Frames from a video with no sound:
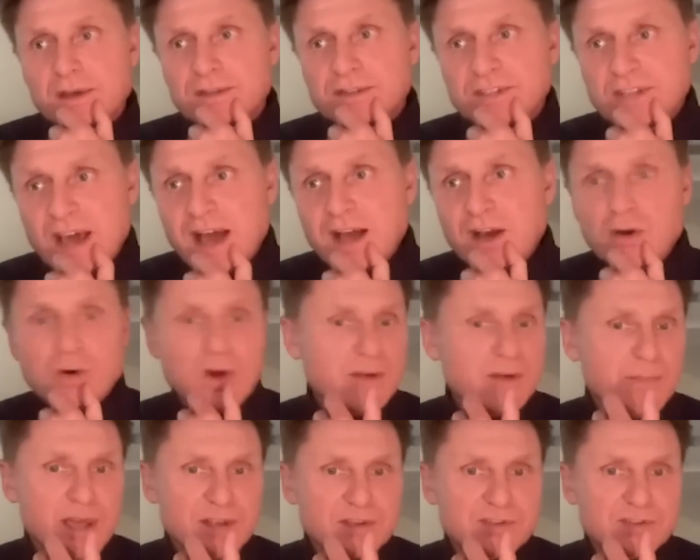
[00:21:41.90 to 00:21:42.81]
Thiago, I
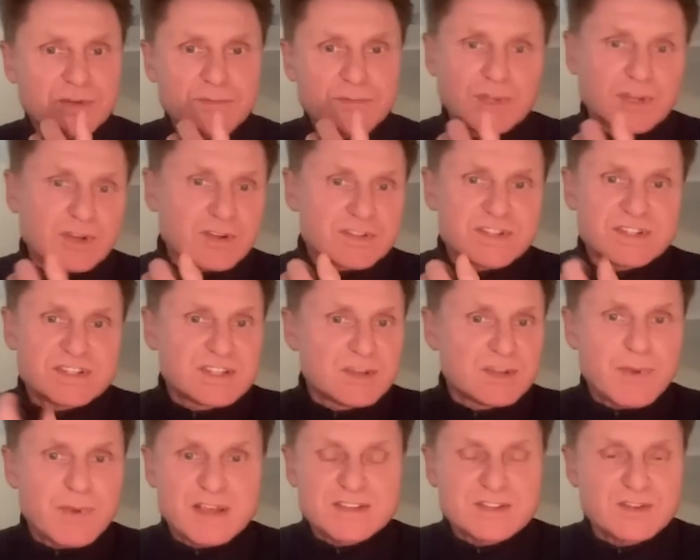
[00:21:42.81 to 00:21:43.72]
mentioned because he's the
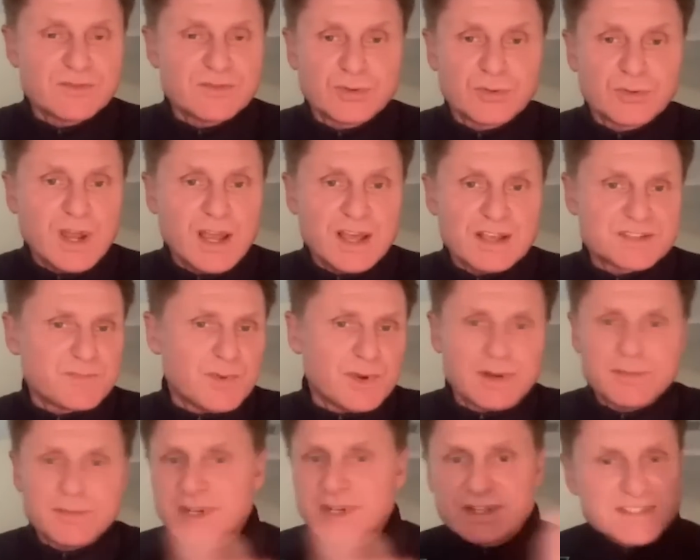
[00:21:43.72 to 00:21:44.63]
best of the rest.
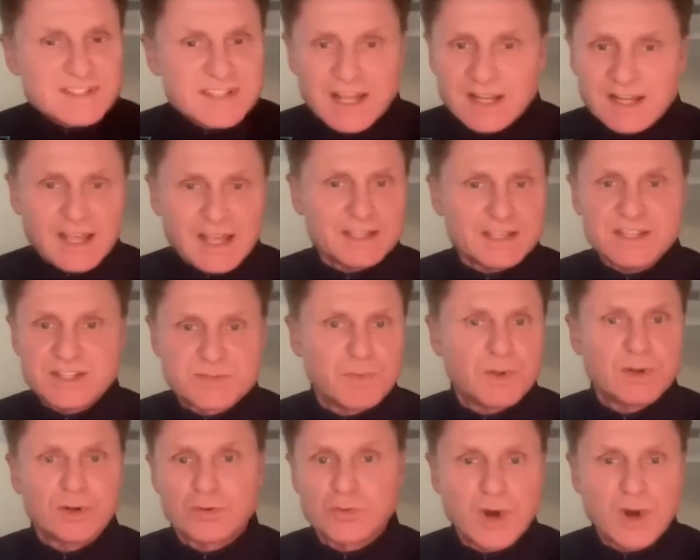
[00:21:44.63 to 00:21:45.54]
But I mean, it's not like he's
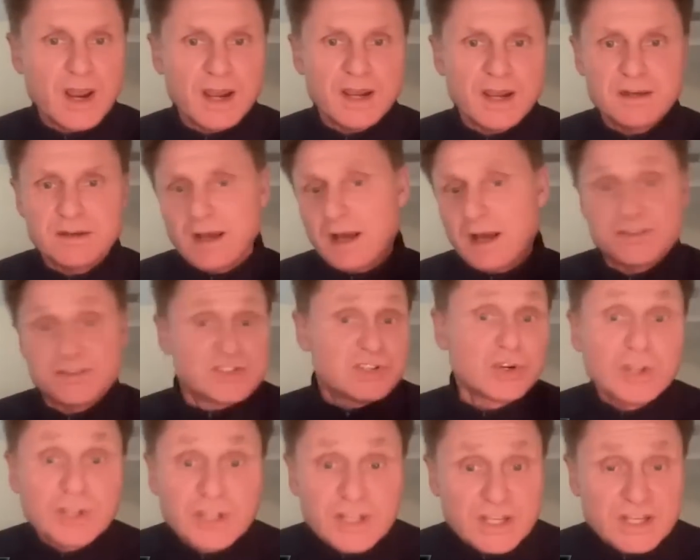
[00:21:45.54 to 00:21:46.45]
been great.
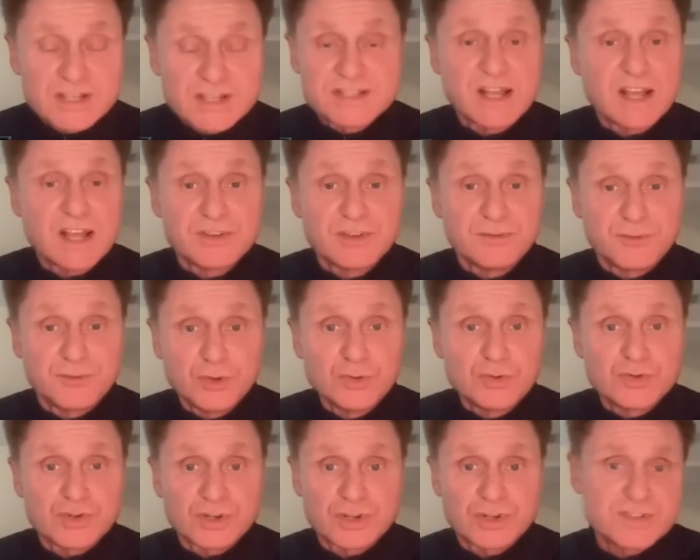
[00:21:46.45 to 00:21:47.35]
Certainly, he's not the
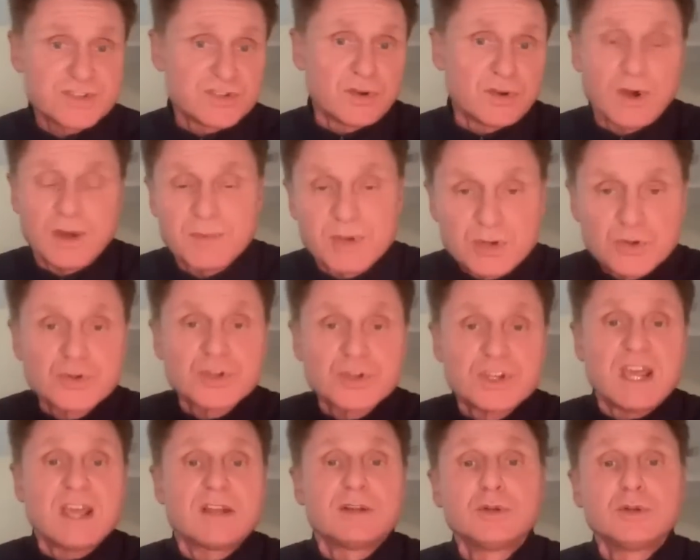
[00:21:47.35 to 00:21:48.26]
future. So I mean, you
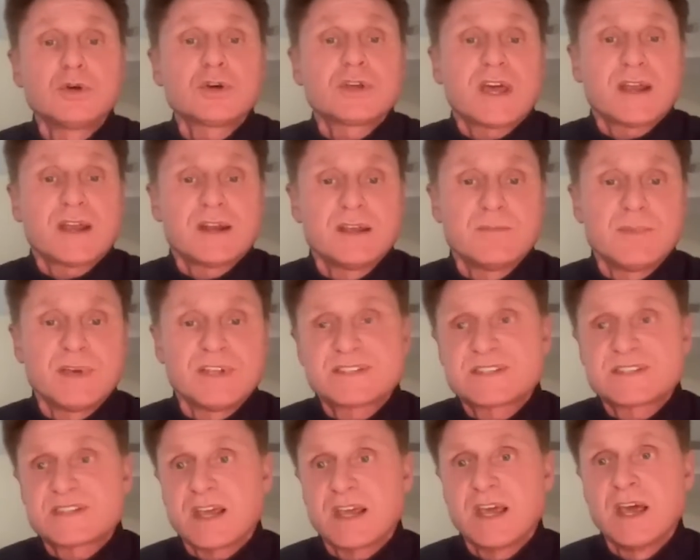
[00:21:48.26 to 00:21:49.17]
can't look at him and
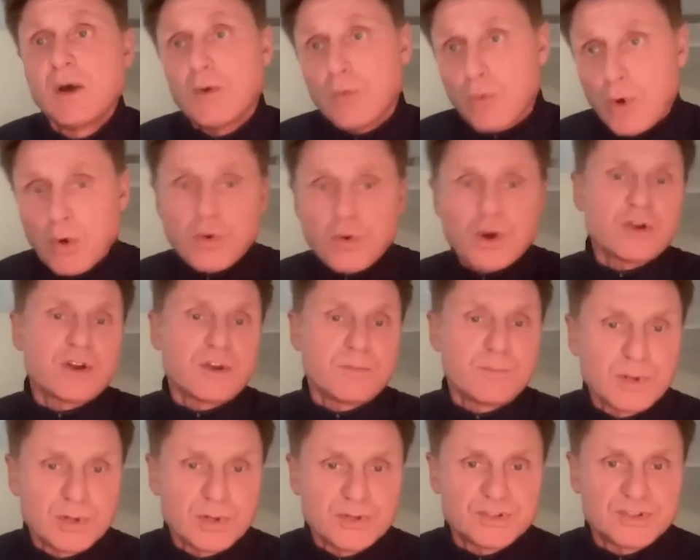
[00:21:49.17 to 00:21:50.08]
say, "Well, we're going
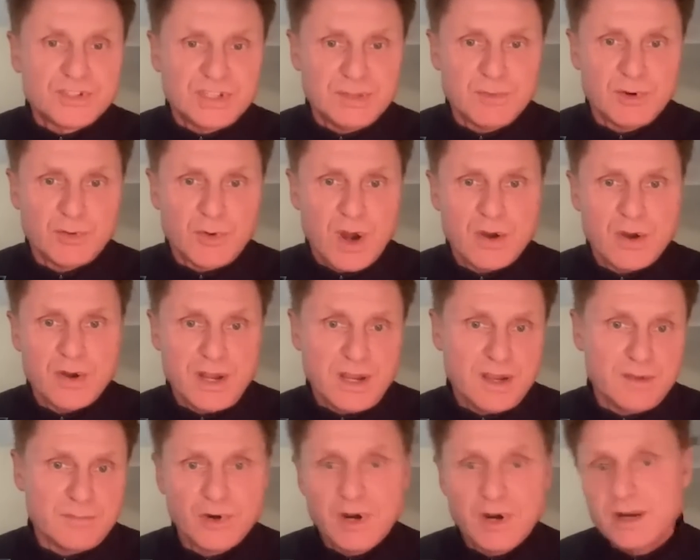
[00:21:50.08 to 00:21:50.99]
to build a team around
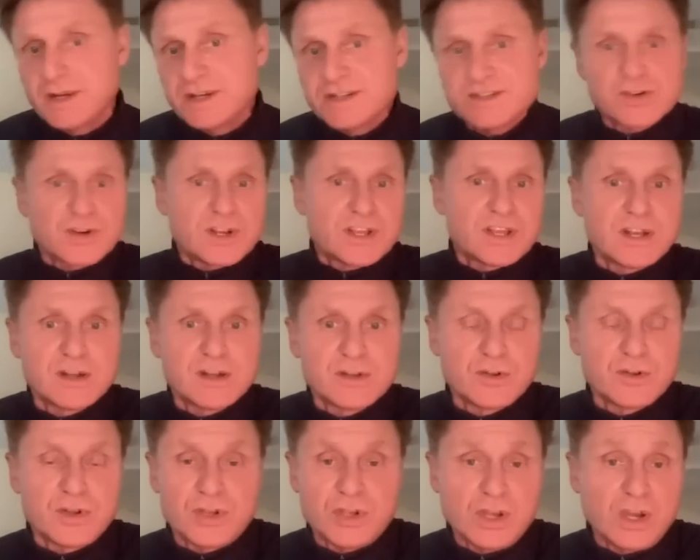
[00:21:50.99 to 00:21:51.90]
him," right? He's going to get
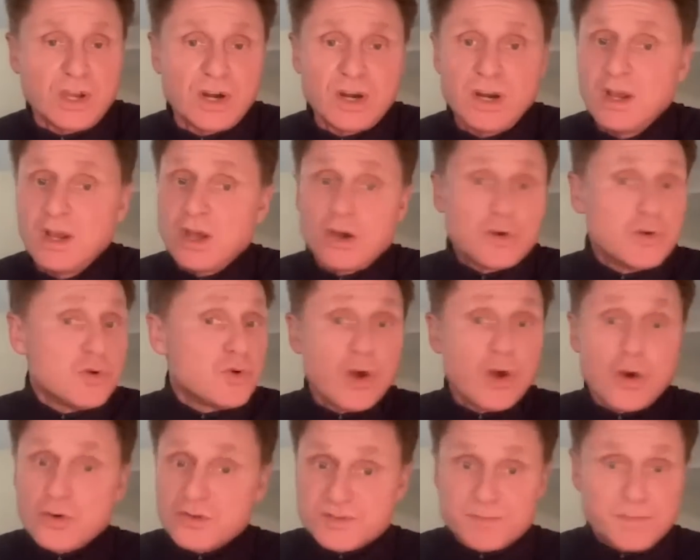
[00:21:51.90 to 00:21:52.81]
another year. Who
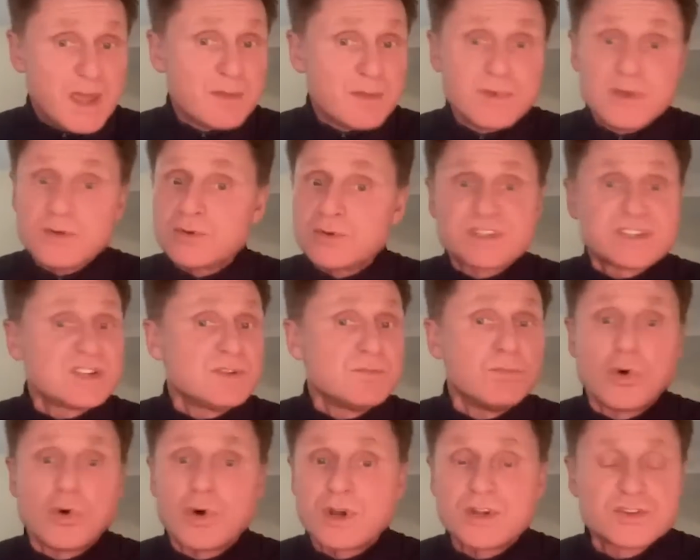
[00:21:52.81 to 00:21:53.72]
knows? Maybe we see
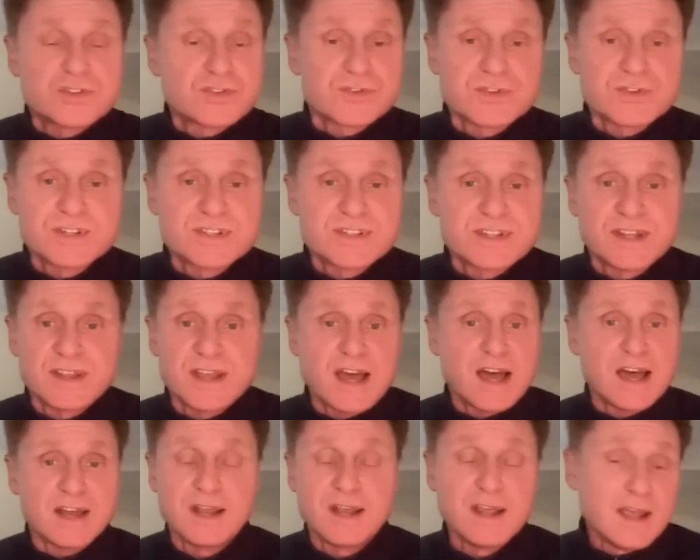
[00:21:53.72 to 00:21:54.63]
more injuries than
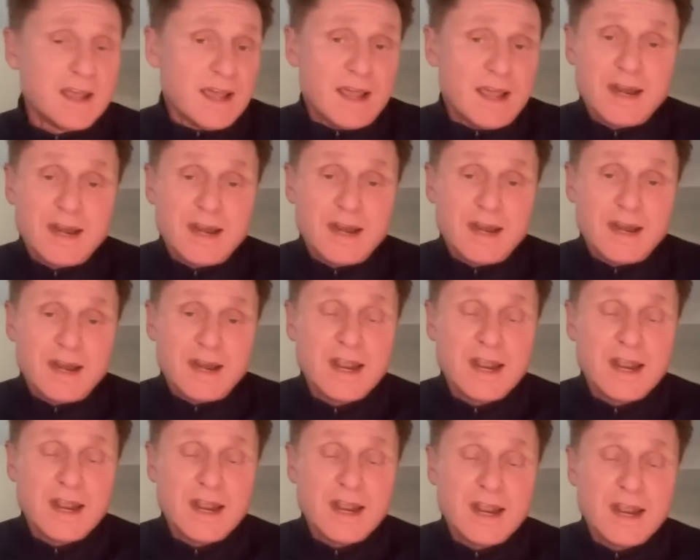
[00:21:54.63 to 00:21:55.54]
that. And
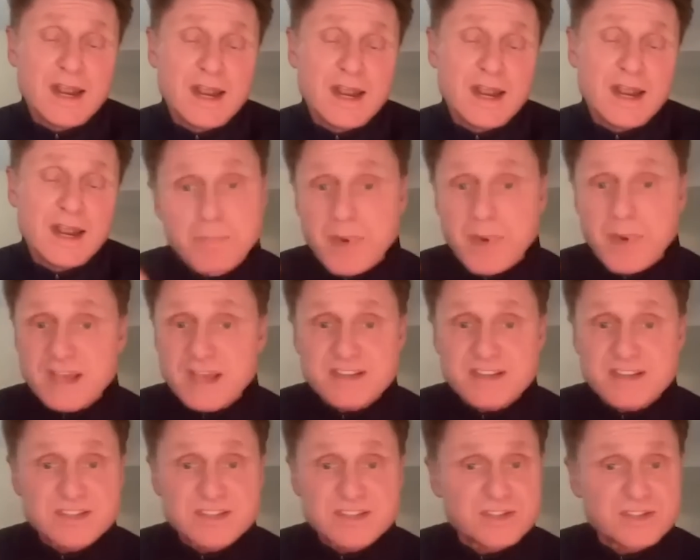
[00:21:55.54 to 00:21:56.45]
anyway, against the
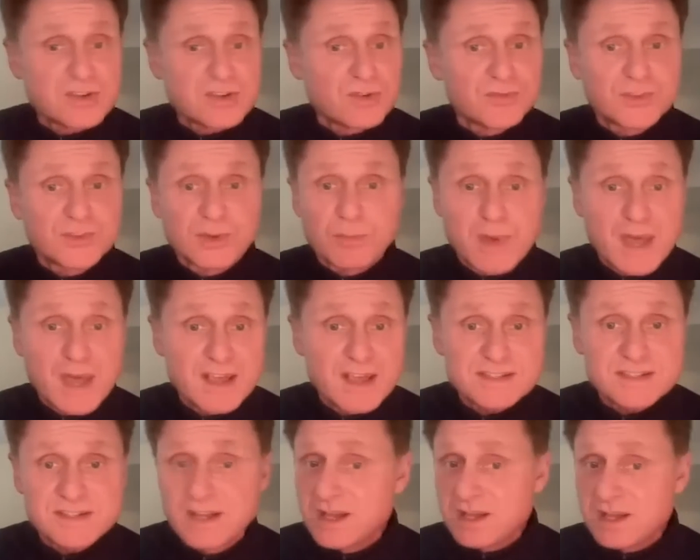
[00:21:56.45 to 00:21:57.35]
best of the
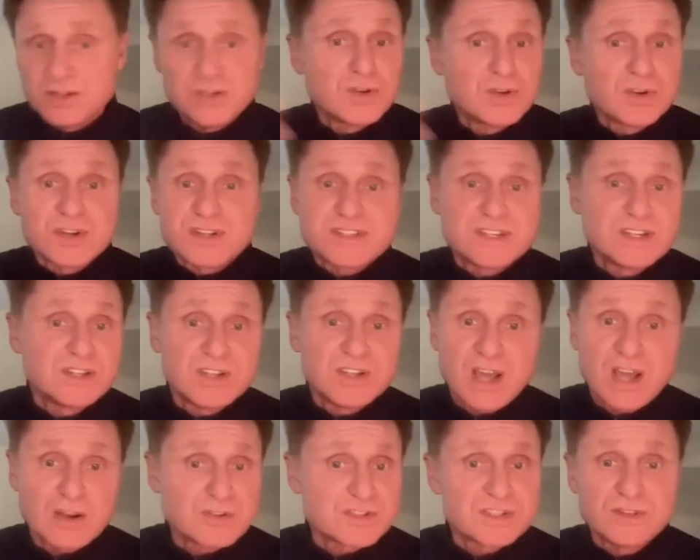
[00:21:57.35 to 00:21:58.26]
best, you're going to see
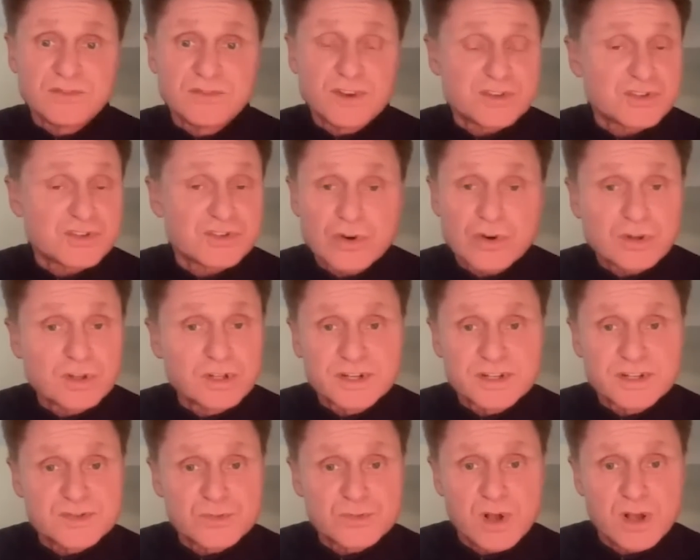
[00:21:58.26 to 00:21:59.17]
Thiago Silva struggling
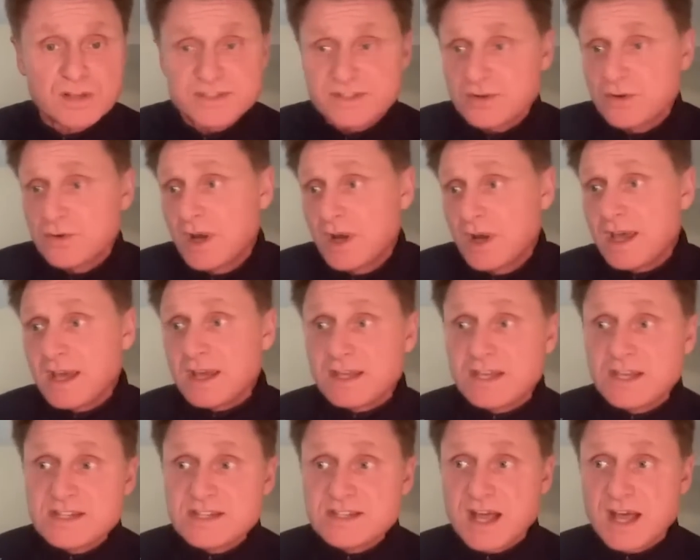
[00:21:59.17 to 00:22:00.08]
as well. So
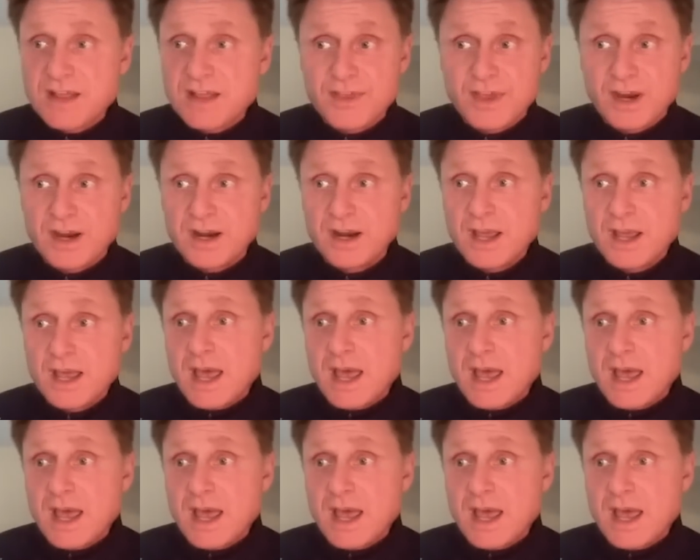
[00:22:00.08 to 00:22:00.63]
he's not there.